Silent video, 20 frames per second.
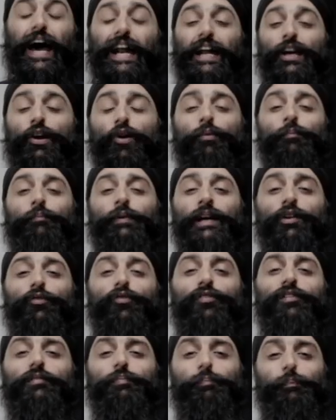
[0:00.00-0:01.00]
And I don't mean
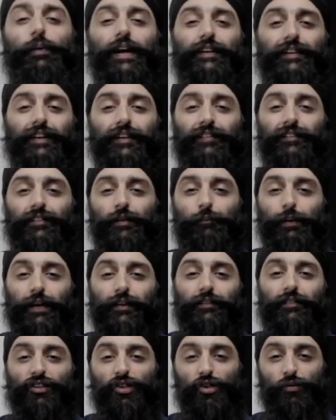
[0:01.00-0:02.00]
respect as in the
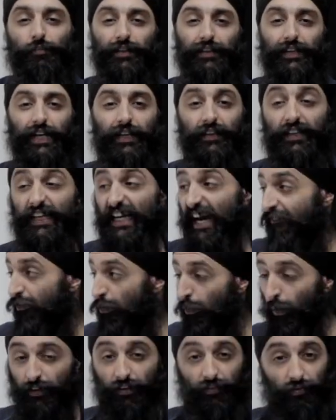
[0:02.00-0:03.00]
basic human dignity.
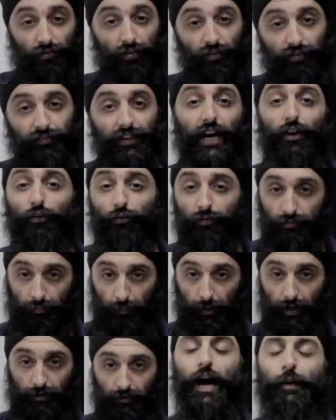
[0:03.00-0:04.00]
Everyone deserves that
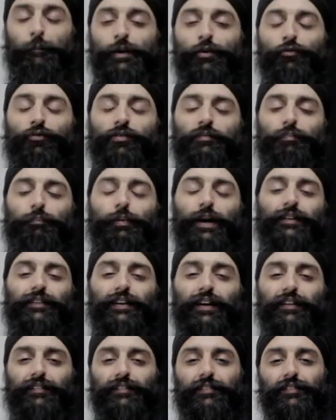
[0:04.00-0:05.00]
respect. I mean respect
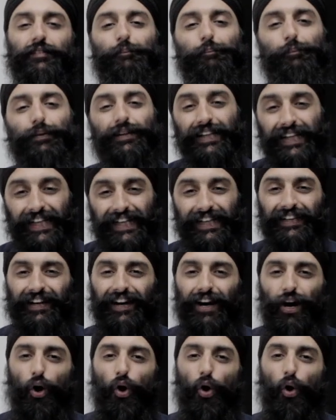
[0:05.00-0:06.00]
as in complete
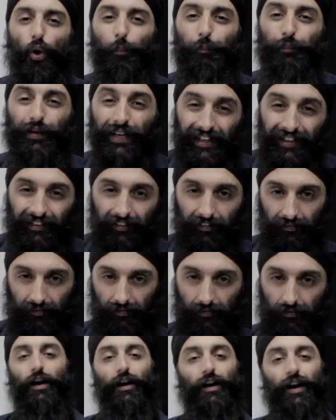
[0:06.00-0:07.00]

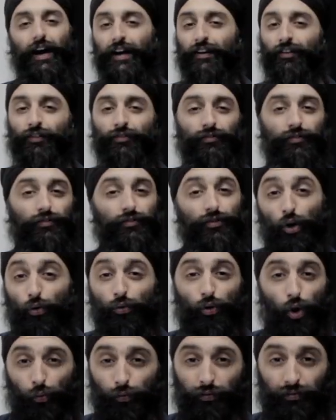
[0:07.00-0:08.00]
obedience. Our adults
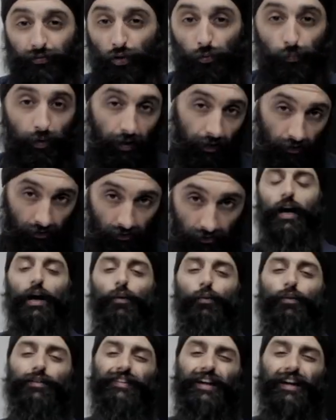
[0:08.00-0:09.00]
don't always know better. I
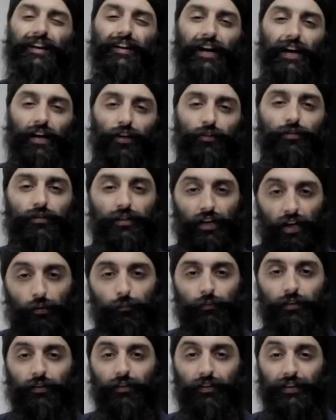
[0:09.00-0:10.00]
once had an elder tell
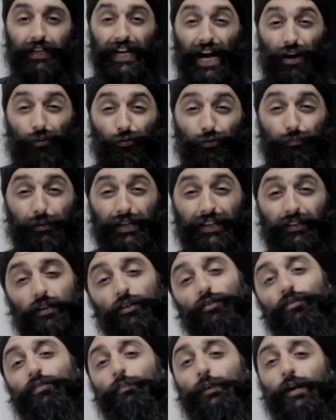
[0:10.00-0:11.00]
me that I was being
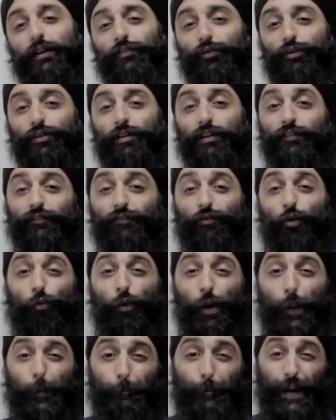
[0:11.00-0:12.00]
disrespectful to him for
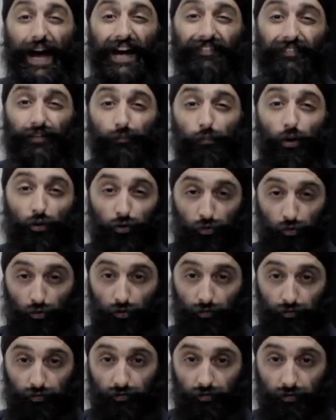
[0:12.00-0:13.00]
wearing basketball shorts.